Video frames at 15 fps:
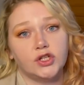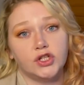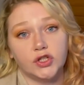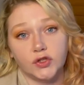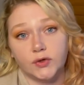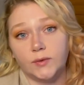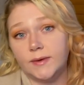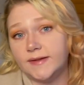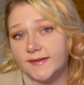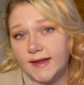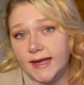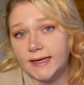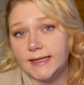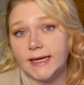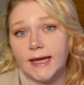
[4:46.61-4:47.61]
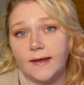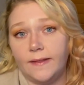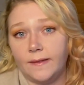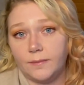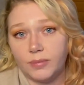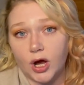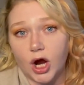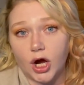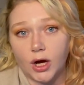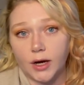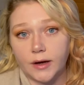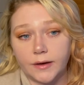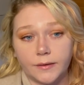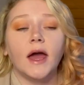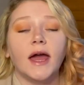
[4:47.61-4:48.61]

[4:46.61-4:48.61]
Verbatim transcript: to Sandy in the park.